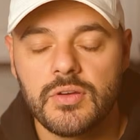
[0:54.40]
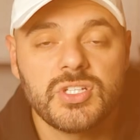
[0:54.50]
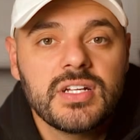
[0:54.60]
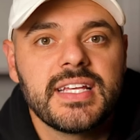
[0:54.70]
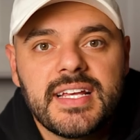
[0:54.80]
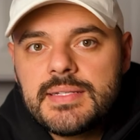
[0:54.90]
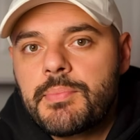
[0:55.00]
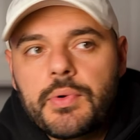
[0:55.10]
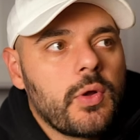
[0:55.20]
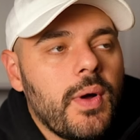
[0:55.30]
was honestly a
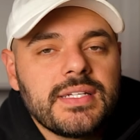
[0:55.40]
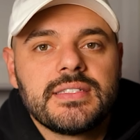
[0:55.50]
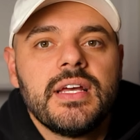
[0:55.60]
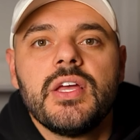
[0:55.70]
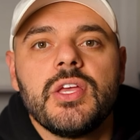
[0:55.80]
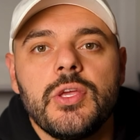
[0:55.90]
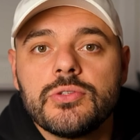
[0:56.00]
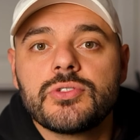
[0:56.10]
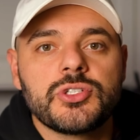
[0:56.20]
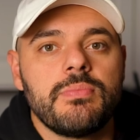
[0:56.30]
simple request.
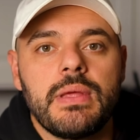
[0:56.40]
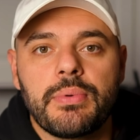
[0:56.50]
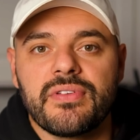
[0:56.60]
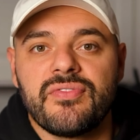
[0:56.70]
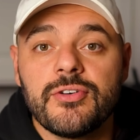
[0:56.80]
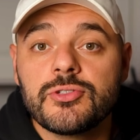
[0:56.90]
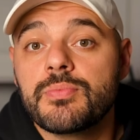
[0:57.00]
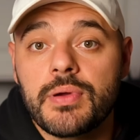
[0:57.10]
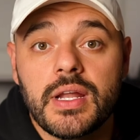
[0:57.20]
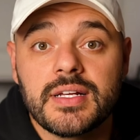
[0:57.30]
Users should be able to filter
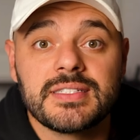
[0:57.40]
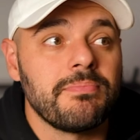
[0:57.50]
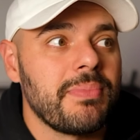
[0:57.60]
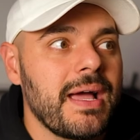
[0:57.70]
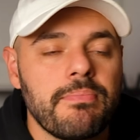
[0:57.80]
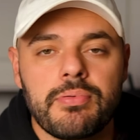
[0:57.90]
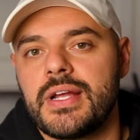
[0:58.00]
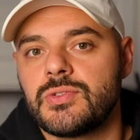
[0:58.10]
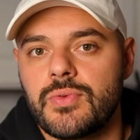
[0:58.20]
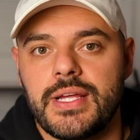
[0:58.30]
products by
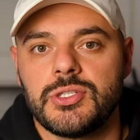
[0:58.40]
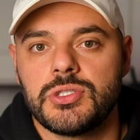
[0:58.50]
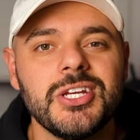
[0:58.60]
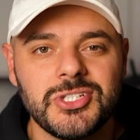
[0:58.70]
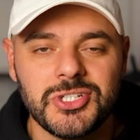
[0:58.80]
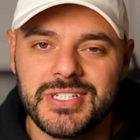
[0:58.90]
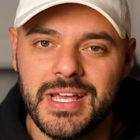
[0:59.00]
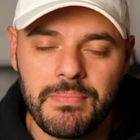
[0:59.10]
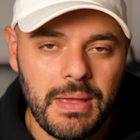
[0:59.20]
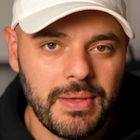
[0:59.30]
price range. Should
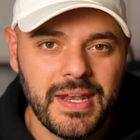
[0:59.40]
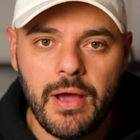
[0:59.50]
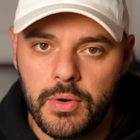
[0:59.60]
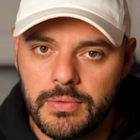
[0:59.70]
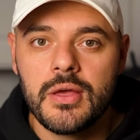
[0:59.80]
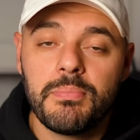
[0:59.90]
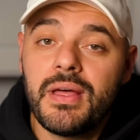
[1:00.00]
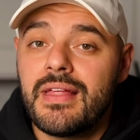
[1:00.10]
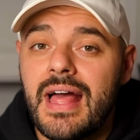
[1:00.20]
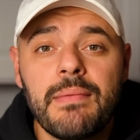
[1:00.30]
take maybe an hour.
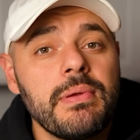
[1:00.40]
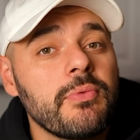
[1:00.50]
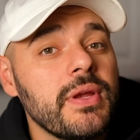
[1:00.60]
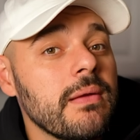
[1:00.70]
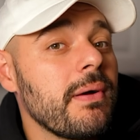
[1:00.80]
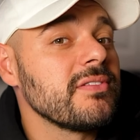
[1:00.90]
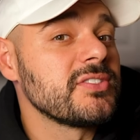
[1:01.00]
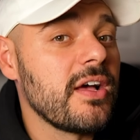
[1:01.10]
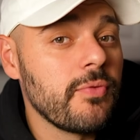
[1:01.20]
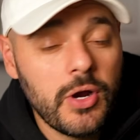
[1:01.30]
But I've been reading about
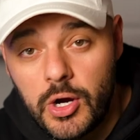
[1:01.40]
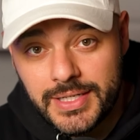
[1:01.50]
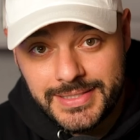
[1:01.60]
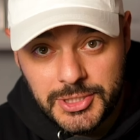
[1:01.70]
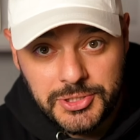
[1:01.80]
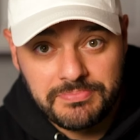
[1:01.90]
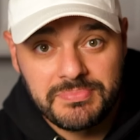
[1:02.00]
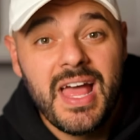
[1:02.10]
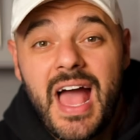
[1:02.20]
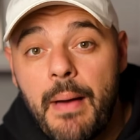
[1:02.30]
software architecture.
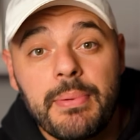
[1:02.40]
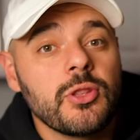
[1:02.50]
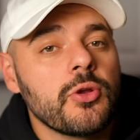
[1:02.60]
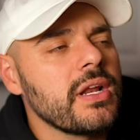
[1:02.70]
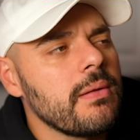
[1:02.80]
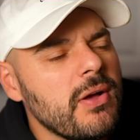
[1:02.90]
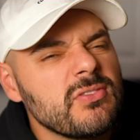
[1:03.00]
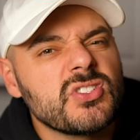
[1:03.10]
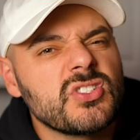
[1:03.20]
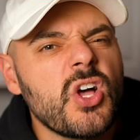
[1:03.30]
I've been learning
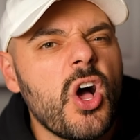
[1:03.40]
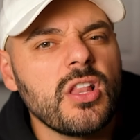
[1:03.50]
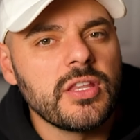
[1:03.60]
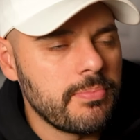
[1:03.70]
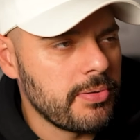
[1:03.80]
about solid